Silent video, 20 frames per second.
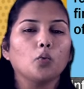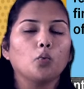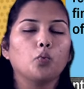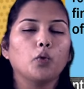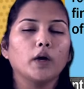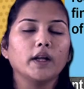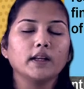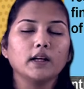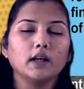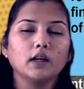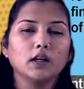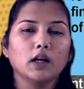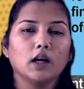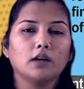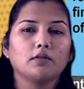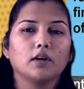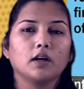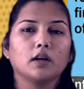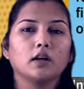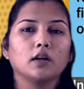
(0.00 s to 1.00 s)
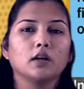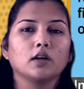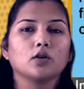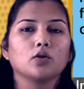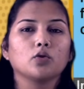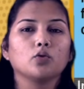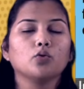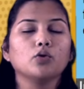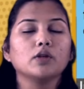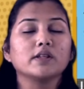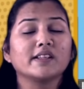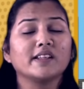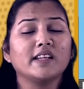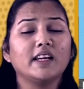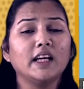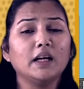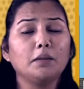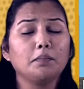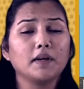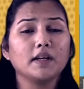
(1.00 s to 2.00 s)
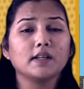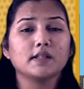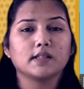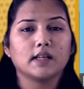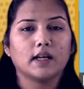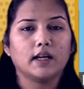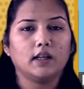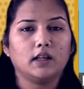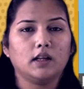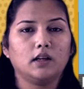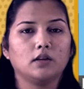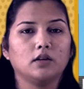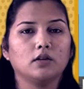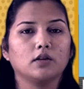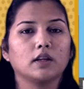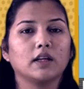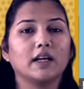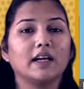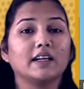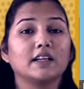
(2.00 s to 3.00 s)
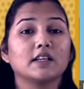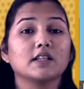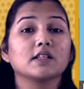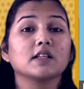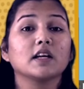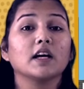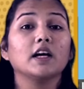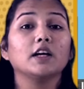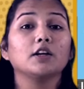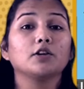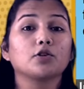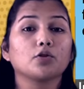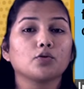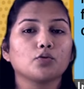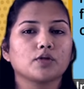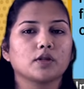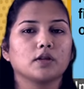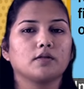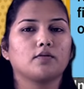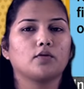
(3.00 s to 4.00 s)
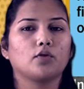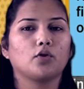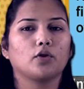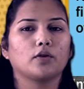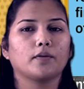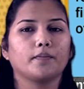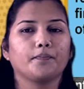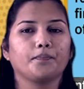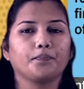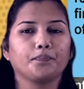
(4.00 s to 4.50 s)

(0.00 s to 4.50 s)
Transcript: When the lava cools deep inside the earth, it is intrusive rock.